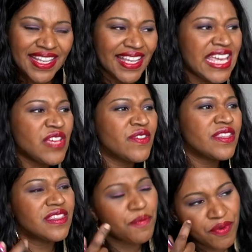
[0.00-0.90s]

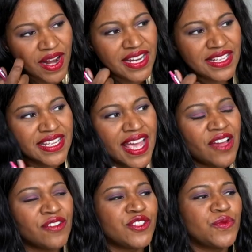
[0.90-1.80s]
Even the
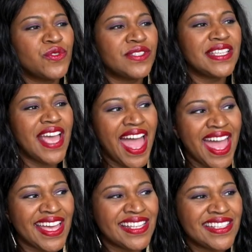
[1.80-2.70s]
breakdown towards the
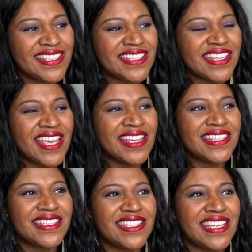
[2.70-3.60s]
end,
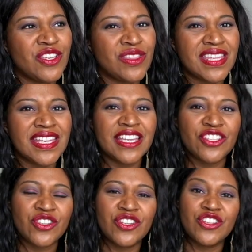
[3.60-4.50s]
you think
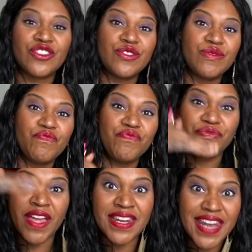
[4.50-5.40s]
it's going to
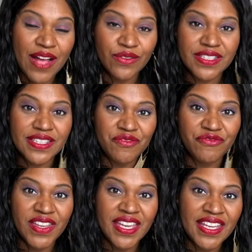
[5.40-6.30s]
announce
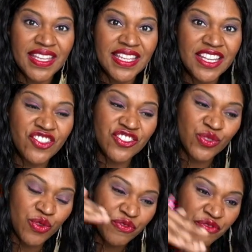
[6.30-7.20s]
something and then it just
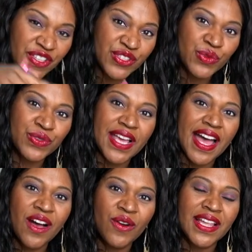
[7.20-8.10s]
sort of fizzles
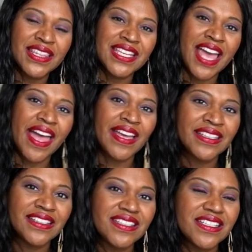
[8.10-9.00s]
out at the
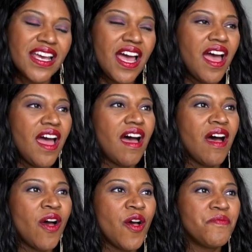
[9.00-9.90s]
end.
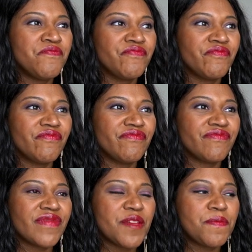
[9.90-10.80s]

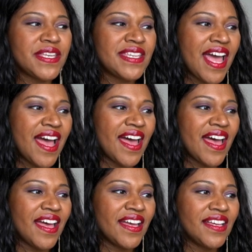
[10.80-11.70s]
But yeah,